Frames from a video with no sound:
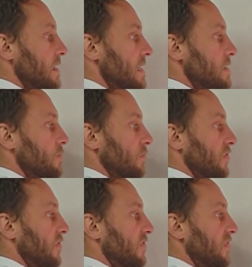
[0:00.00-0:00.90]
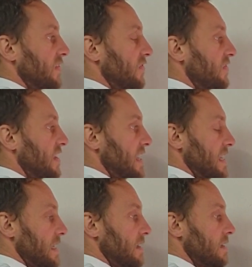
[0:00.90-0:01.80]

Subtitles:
equals 15.